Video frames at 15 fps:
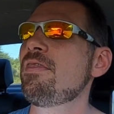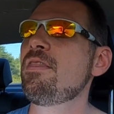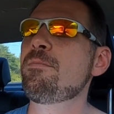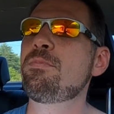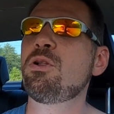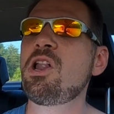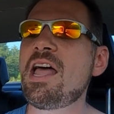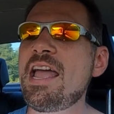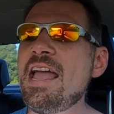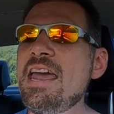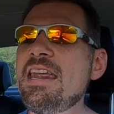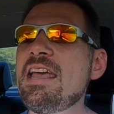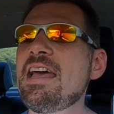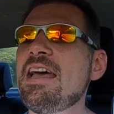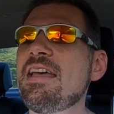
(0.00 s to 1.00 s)
The
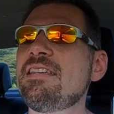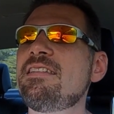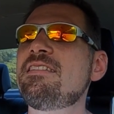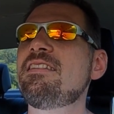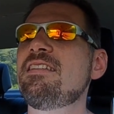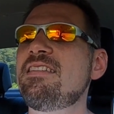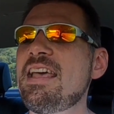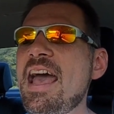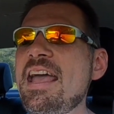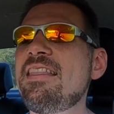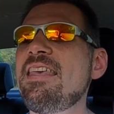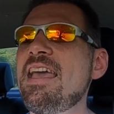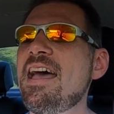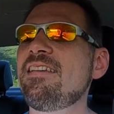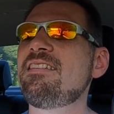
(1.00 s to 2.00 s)
plan is to take
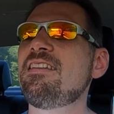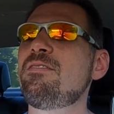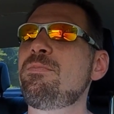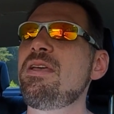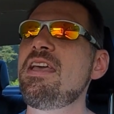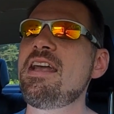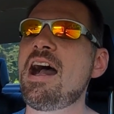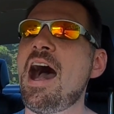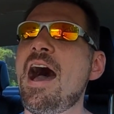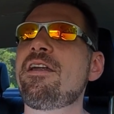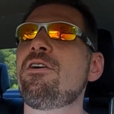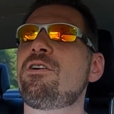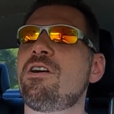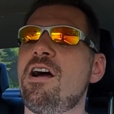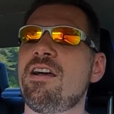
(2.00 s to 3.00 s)
the SSP
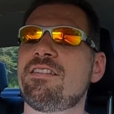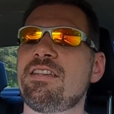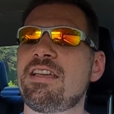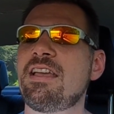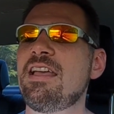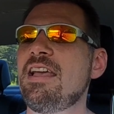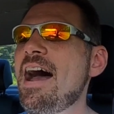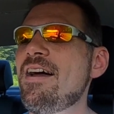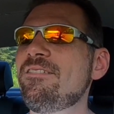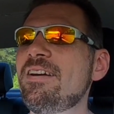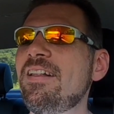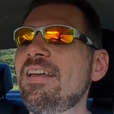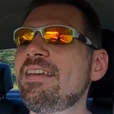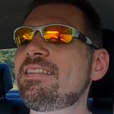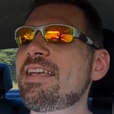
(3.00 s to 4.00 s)
autocrossing. I'm
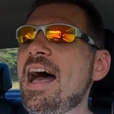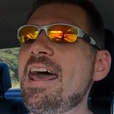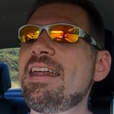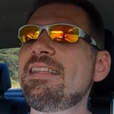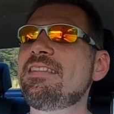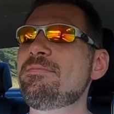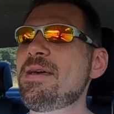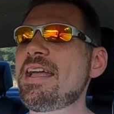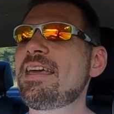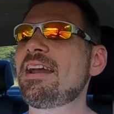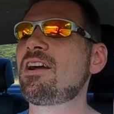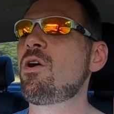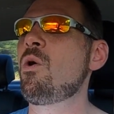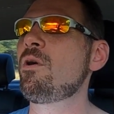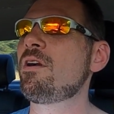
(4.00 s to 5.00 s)
really excited to make it
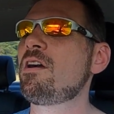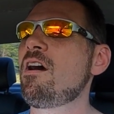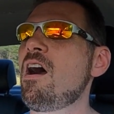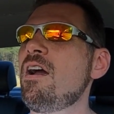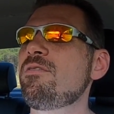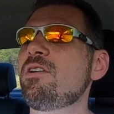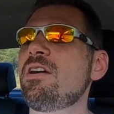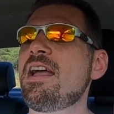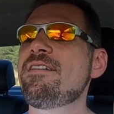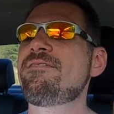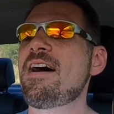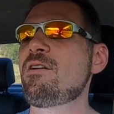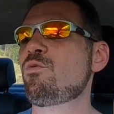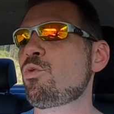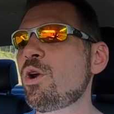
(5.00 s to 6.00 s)
a corner carver.
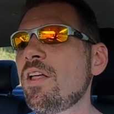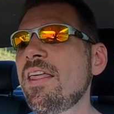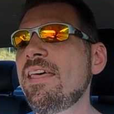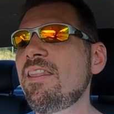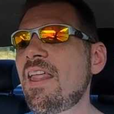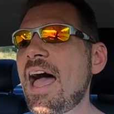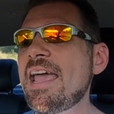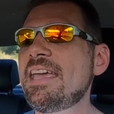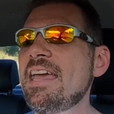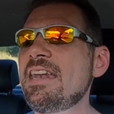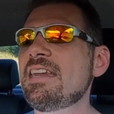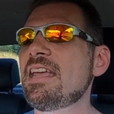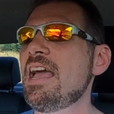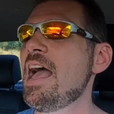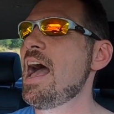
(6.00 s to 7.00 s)
If I really like
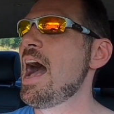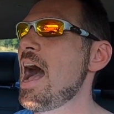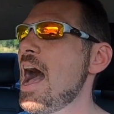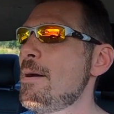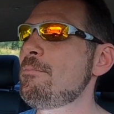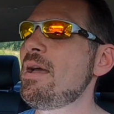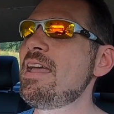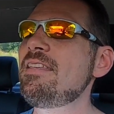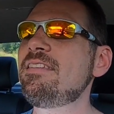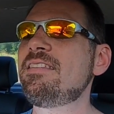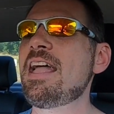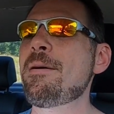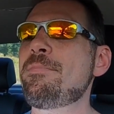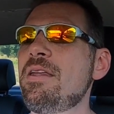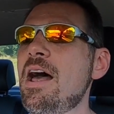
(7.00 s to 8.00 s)
it, I may
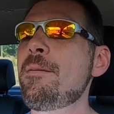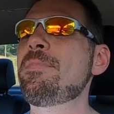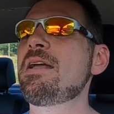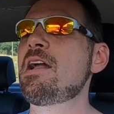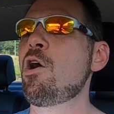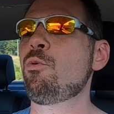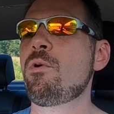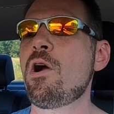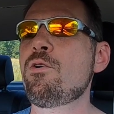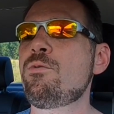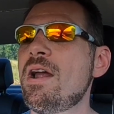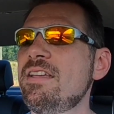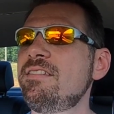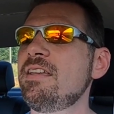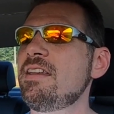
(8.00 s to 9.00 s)
step it up and go road
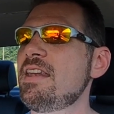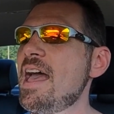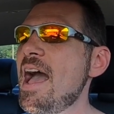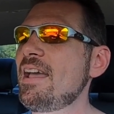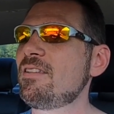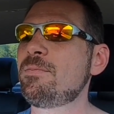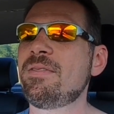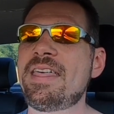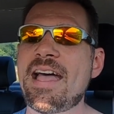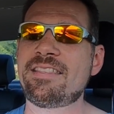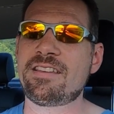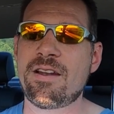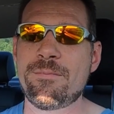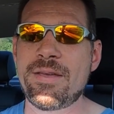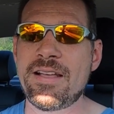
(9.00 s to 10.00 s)
racing next, but that's
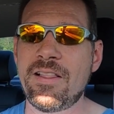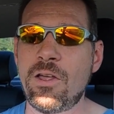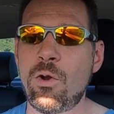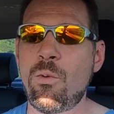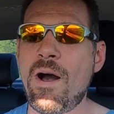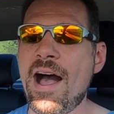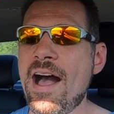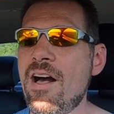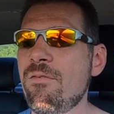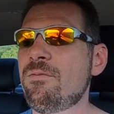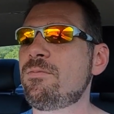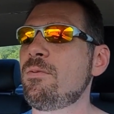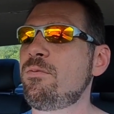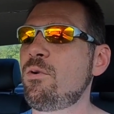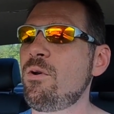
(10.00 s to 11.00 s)
gonna be a little while
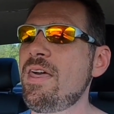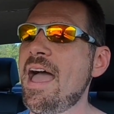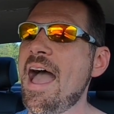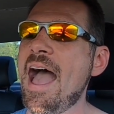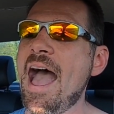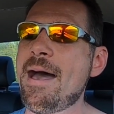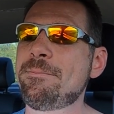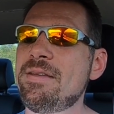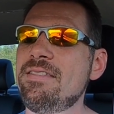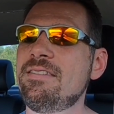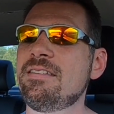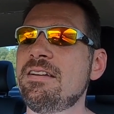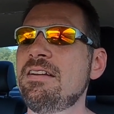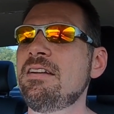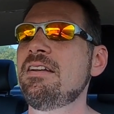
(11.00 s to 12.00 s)
before that happens.
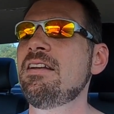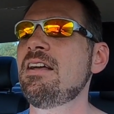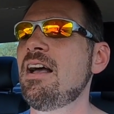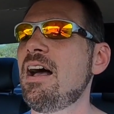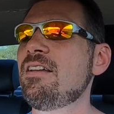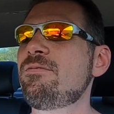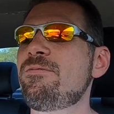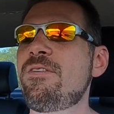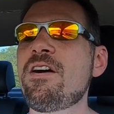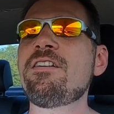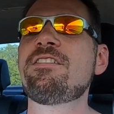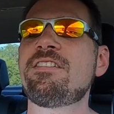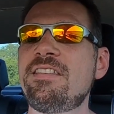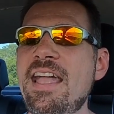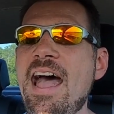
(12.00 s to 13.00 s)
The
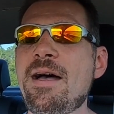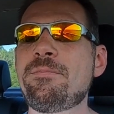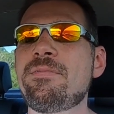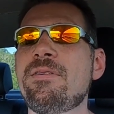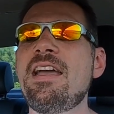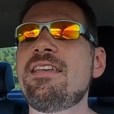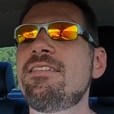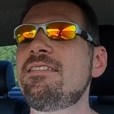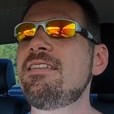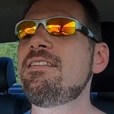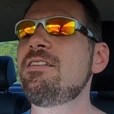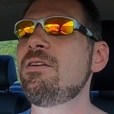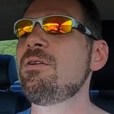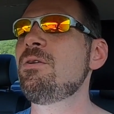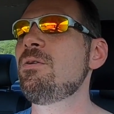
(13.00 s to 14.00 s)
first step is to
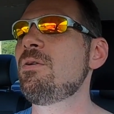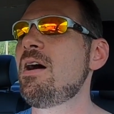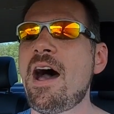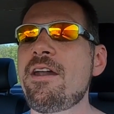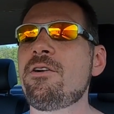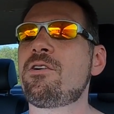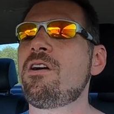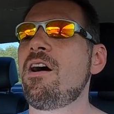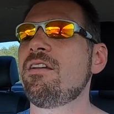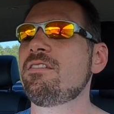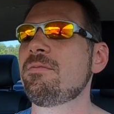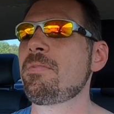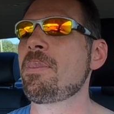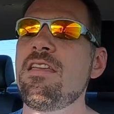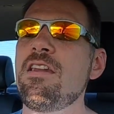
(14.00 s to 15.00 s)
do
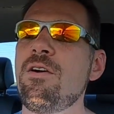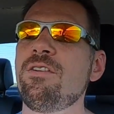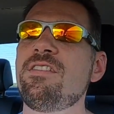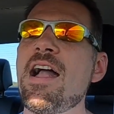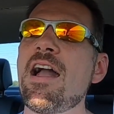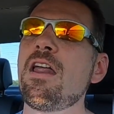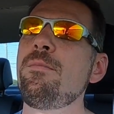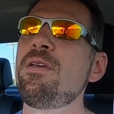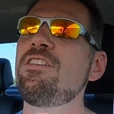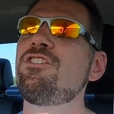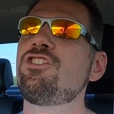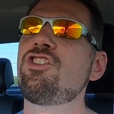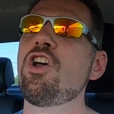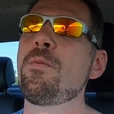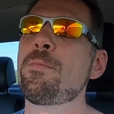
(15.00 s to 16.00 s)
autocross. You know, it's not gonna be
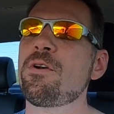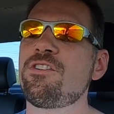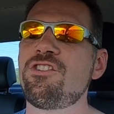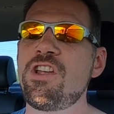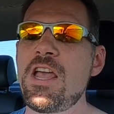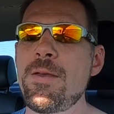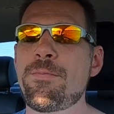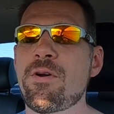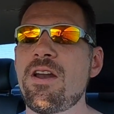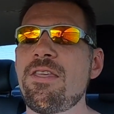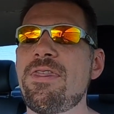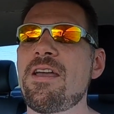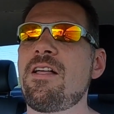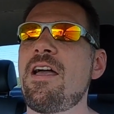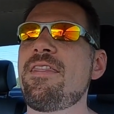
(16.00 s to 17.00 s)
super cheap or
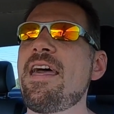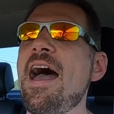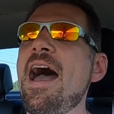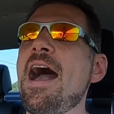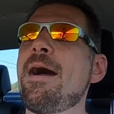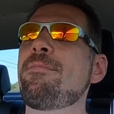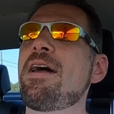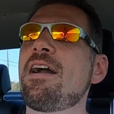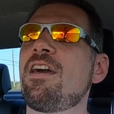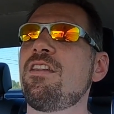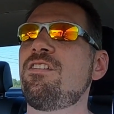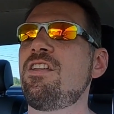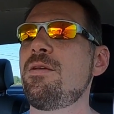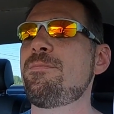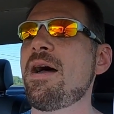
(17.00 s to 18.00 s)
anything like that. I'm not gonna
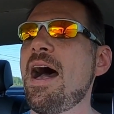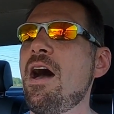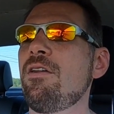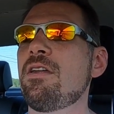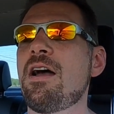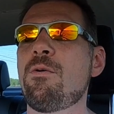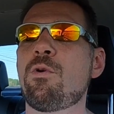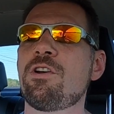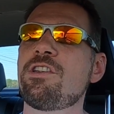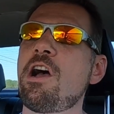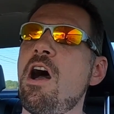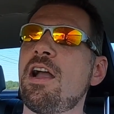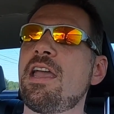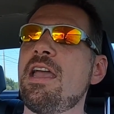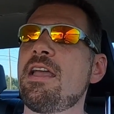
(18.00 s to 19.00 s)
cheap out. We're
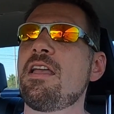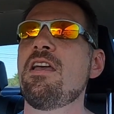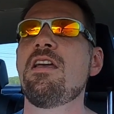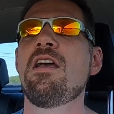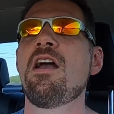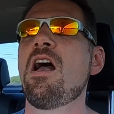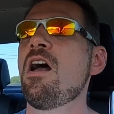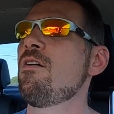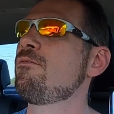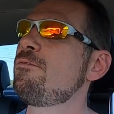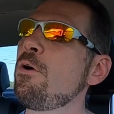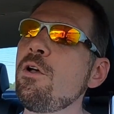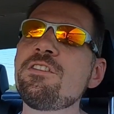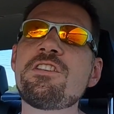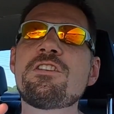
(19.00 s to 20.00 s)
talking
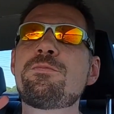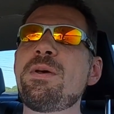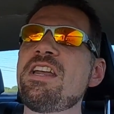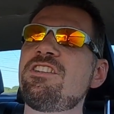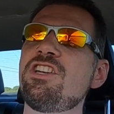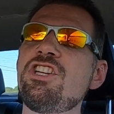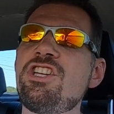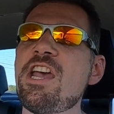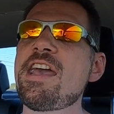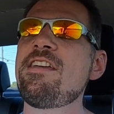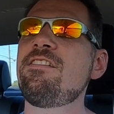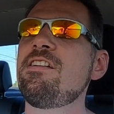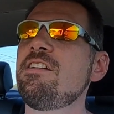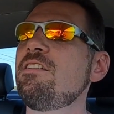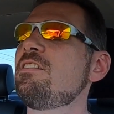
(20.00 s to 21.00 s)
full suspension
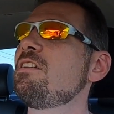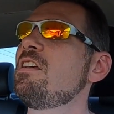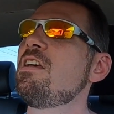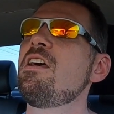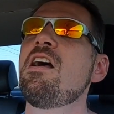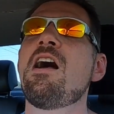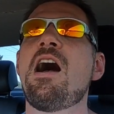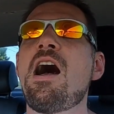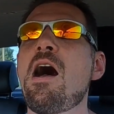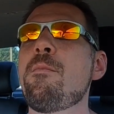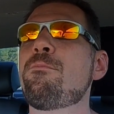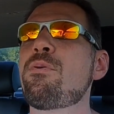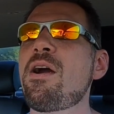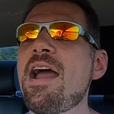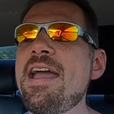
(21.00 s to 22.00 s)
changes,
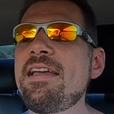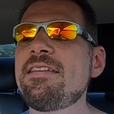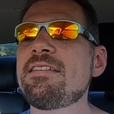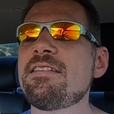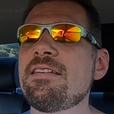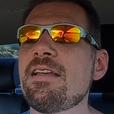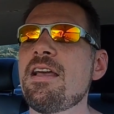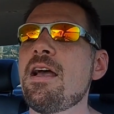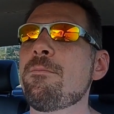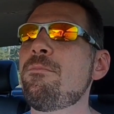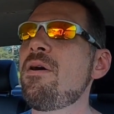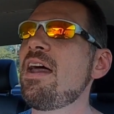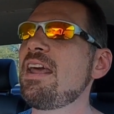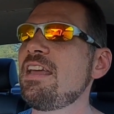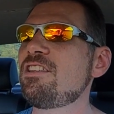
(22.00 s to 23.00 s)
brakes,
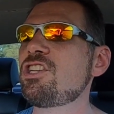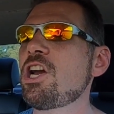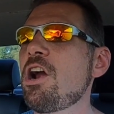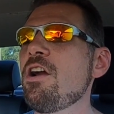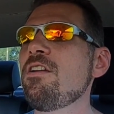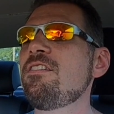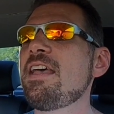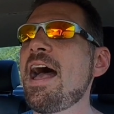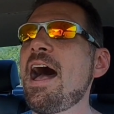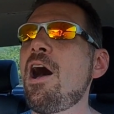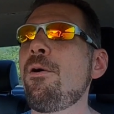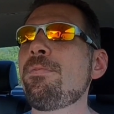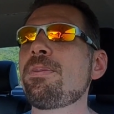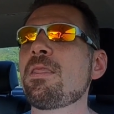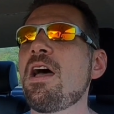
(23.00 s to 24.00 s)
but it turns
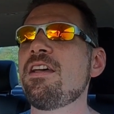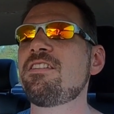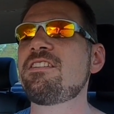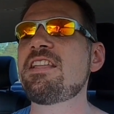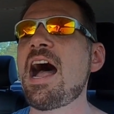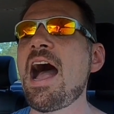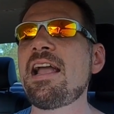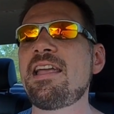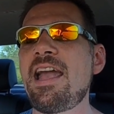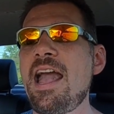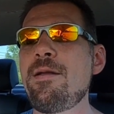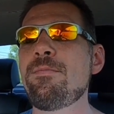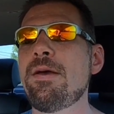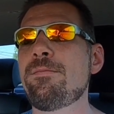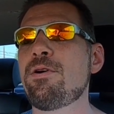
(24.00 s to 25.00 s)
out a stock
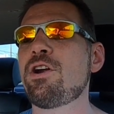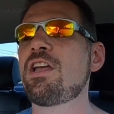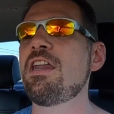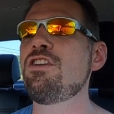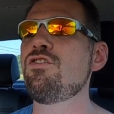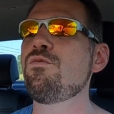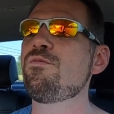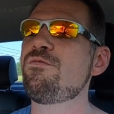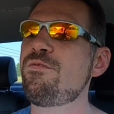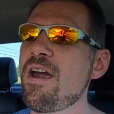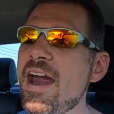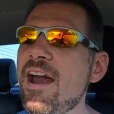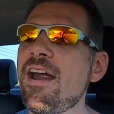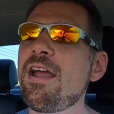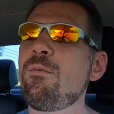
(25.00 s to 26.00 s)
K member can do
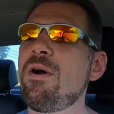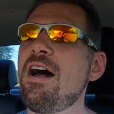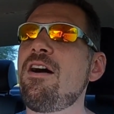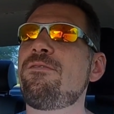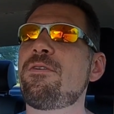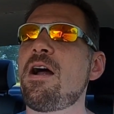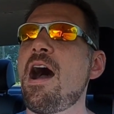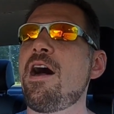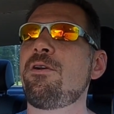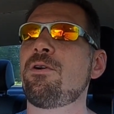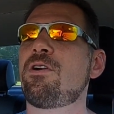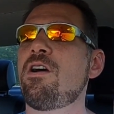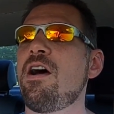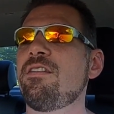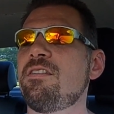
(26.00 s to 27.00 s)
very well for
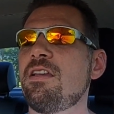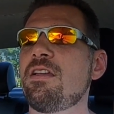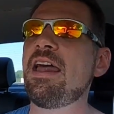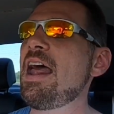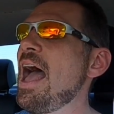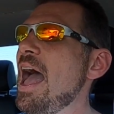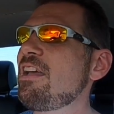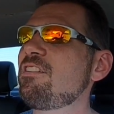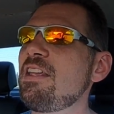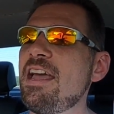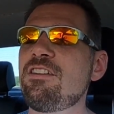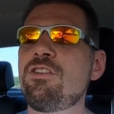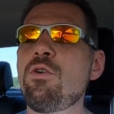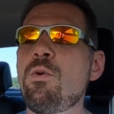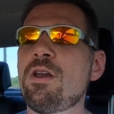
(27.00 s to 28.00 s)
autocrossing. And actually,
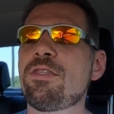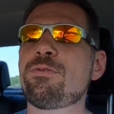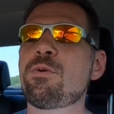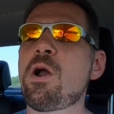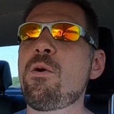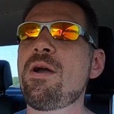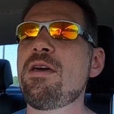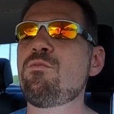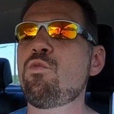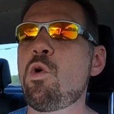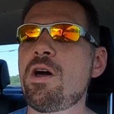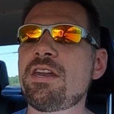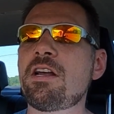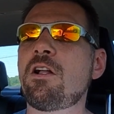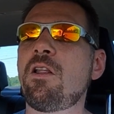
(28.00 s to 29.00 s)
I do want to throw in
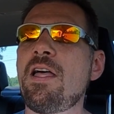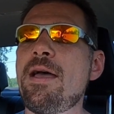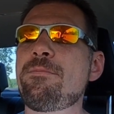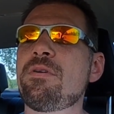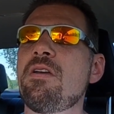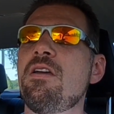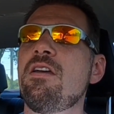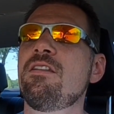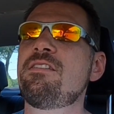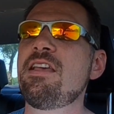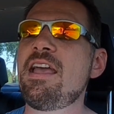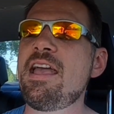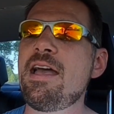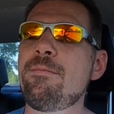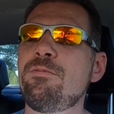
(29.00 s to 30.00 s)
one clip
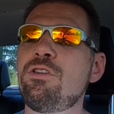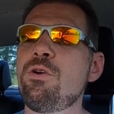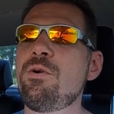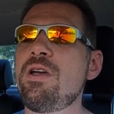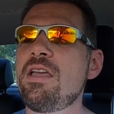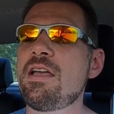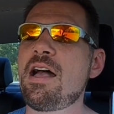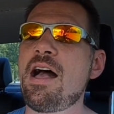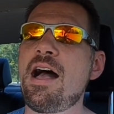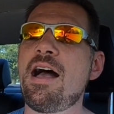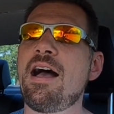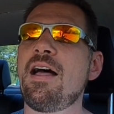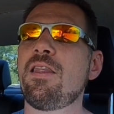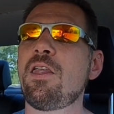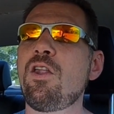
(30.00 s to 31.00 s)
to him doing
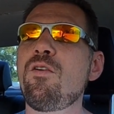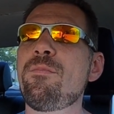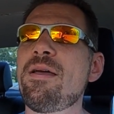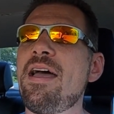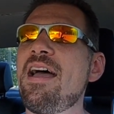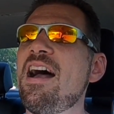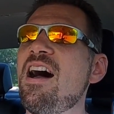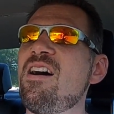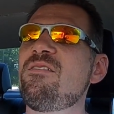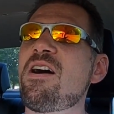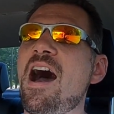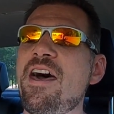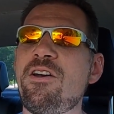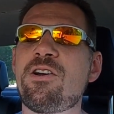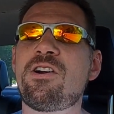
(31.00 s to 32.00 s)
a little bit of
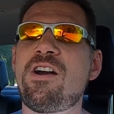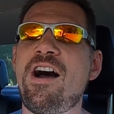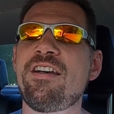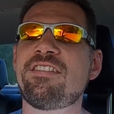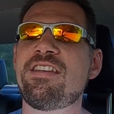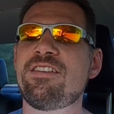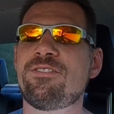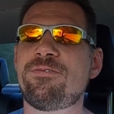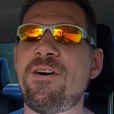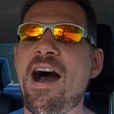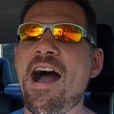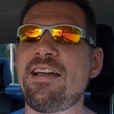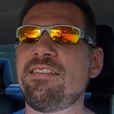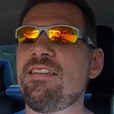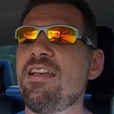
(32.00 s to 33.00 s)
autocross in his
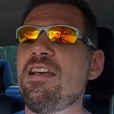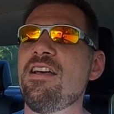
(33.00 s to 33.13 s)
Fox.